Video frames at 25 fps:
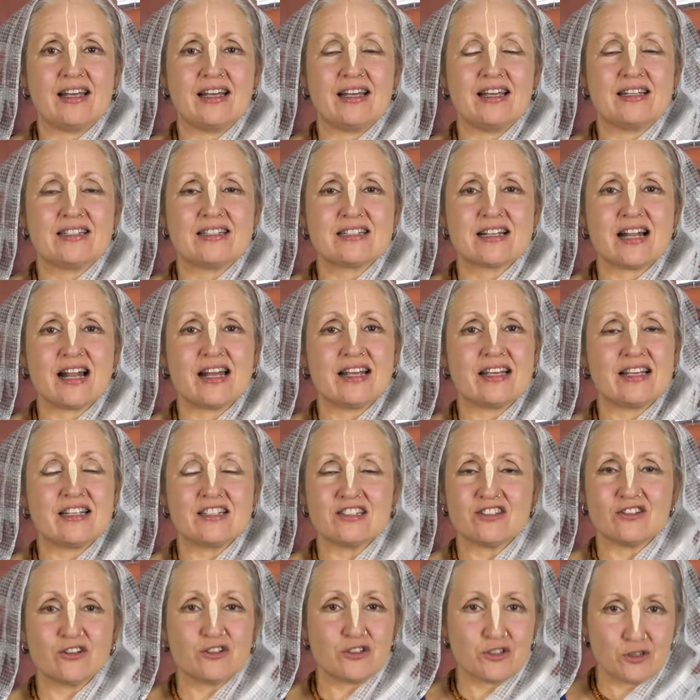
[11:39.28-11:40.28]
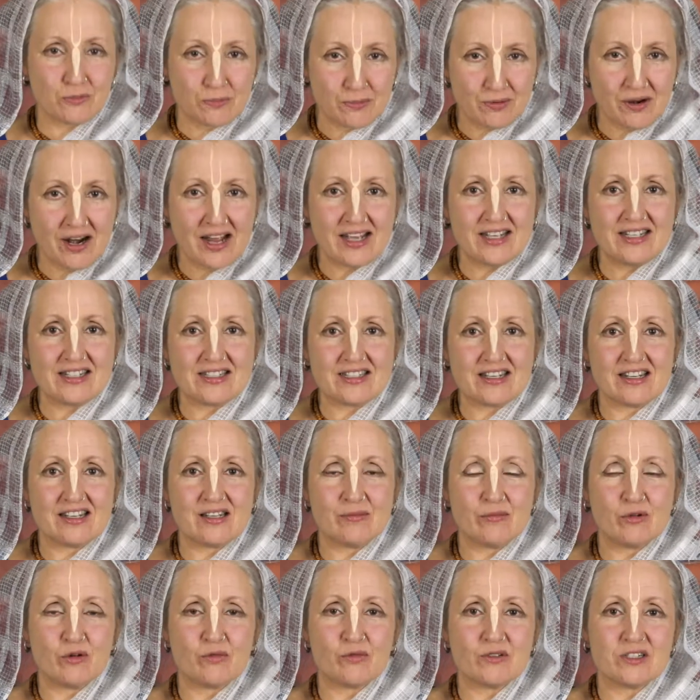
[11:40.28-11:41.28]
it's like it's not a surprise
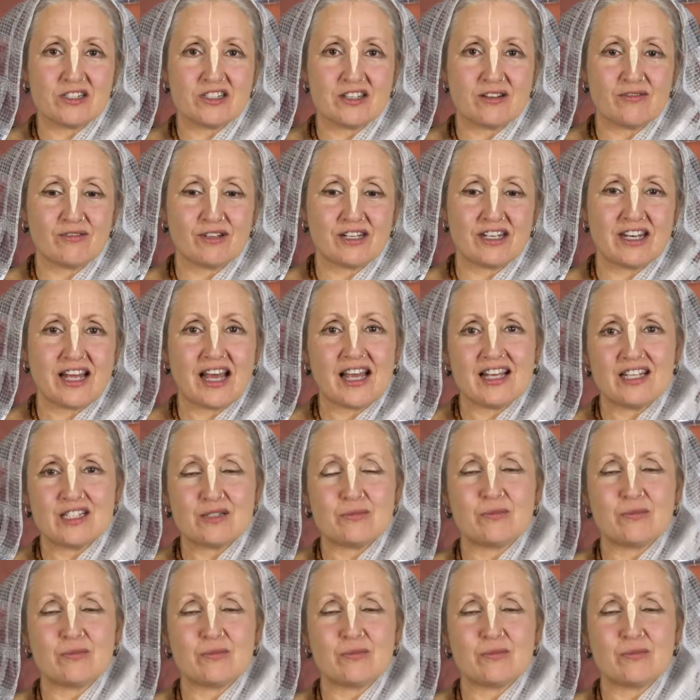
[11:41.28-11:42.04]
anymore when someone dies,